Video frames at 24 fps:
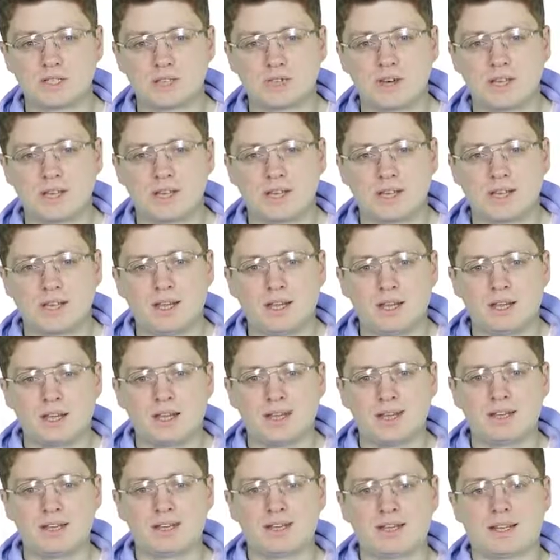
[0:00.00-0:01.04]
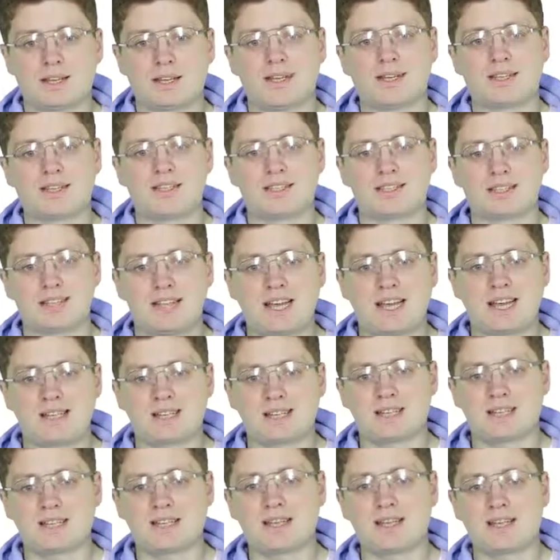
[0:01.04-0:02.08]
3, and it
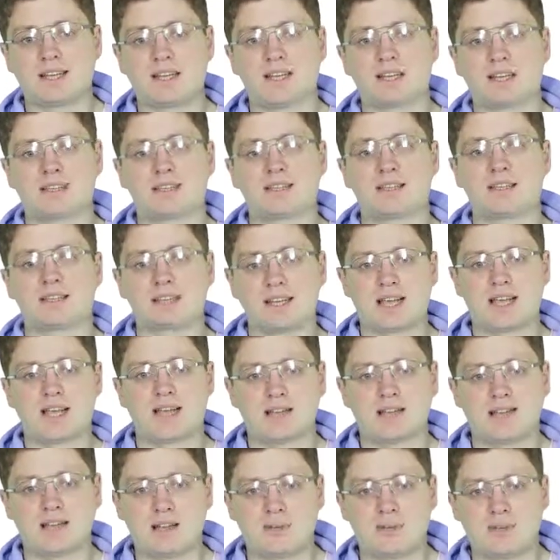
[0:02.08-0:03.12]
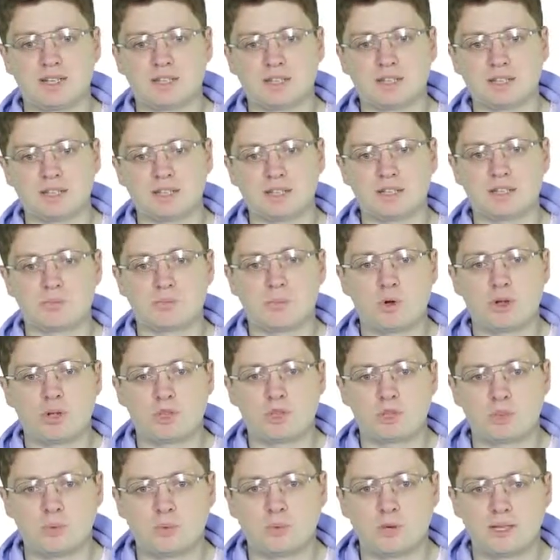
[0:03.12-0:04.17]
says that the second element is the
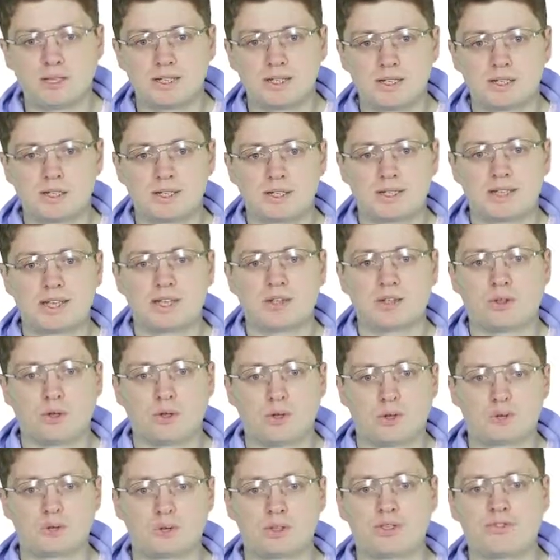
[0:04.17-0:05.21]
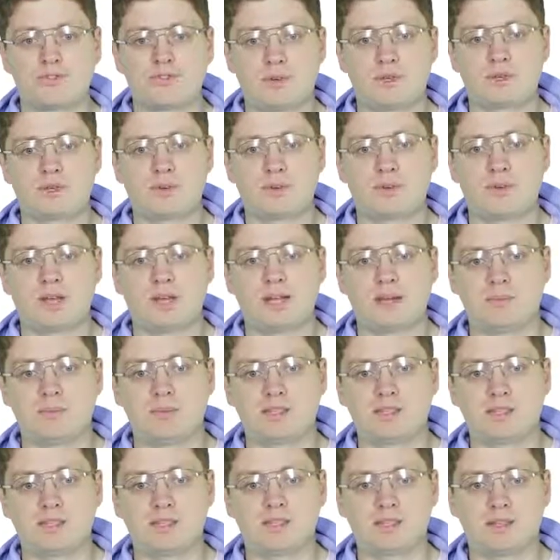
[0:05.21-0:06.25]
smallest one, then goes the first
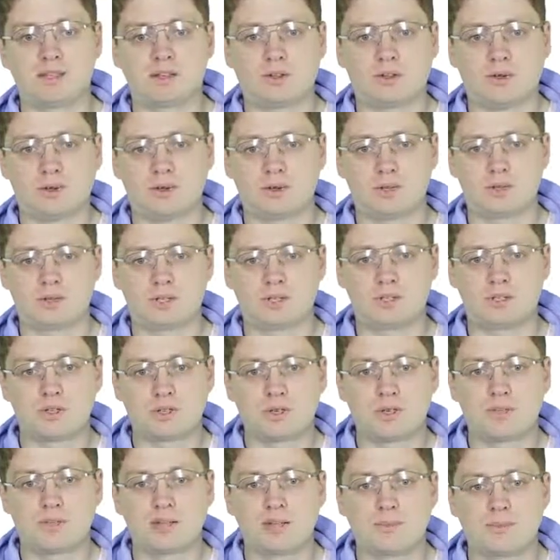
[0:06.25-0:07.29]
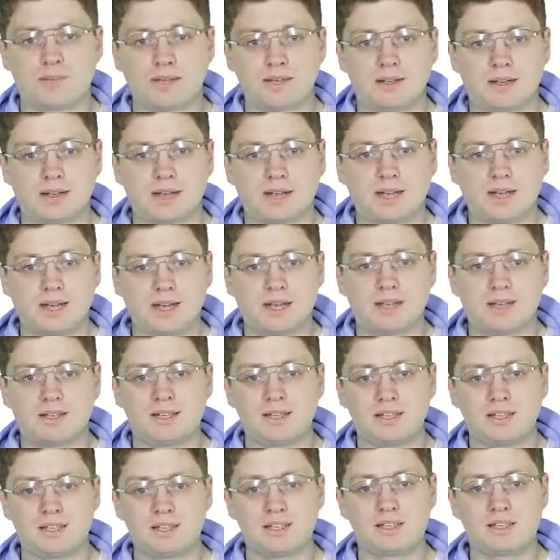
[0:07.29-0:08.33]
element, and then goes the third element. And
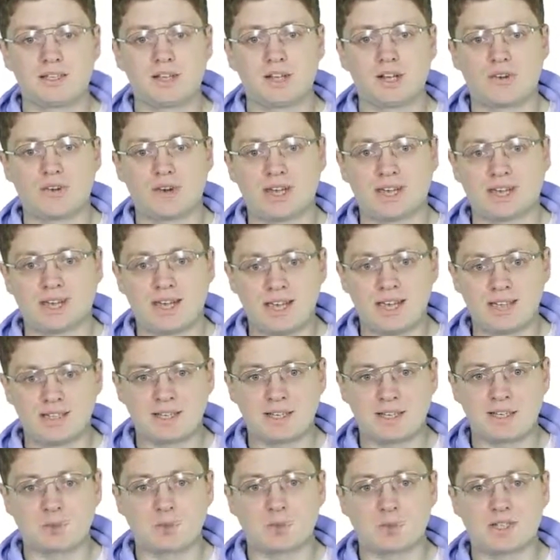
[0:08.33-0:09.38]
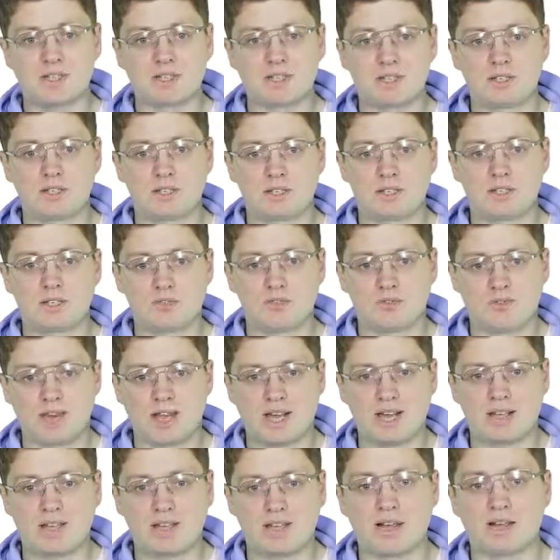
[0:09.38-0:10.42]
indeed, there are cases when this is the
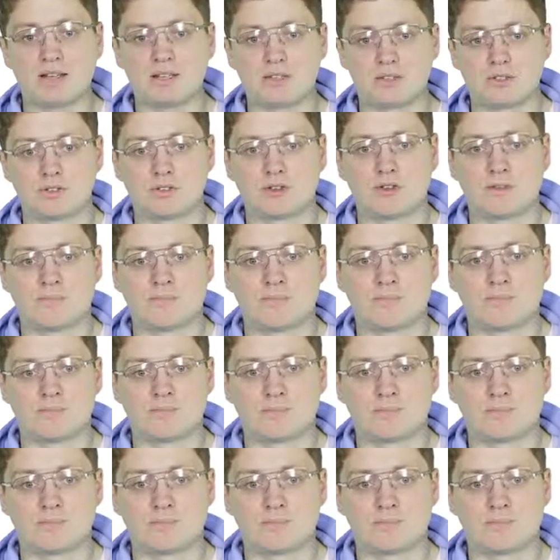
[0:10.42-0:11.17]
right answer.